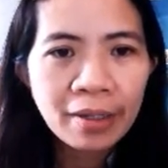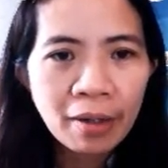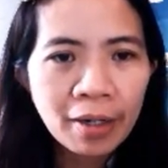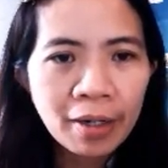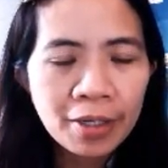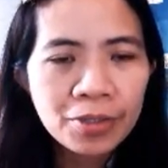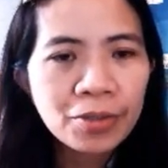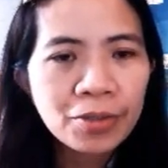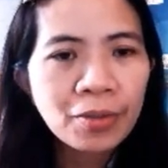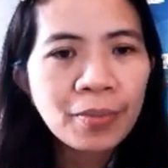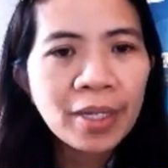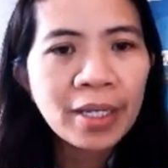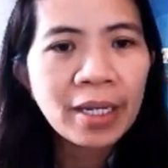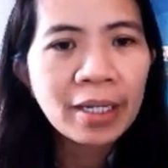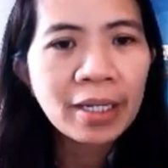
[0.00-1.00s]
So meaning
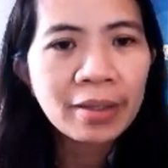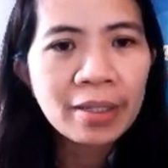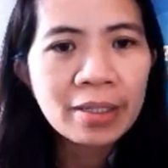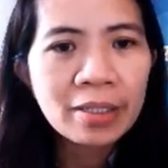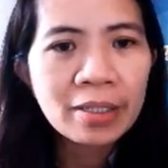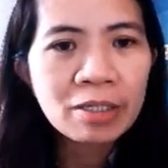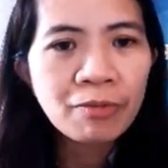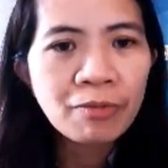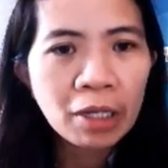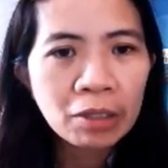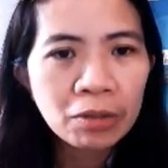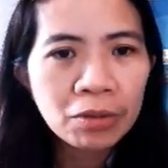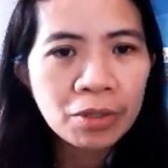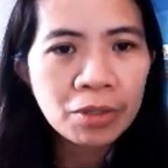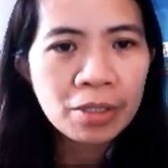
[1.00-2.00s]
these
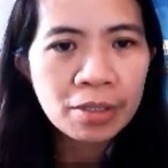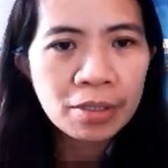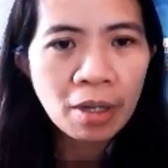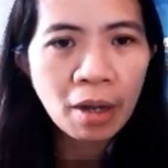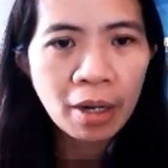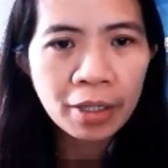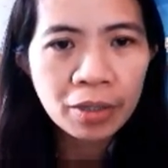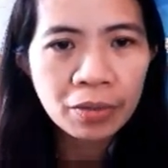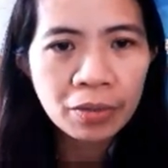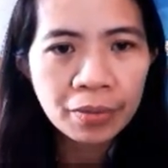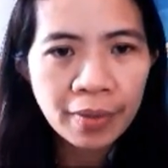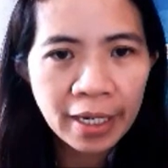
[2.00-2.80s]
factors are correct.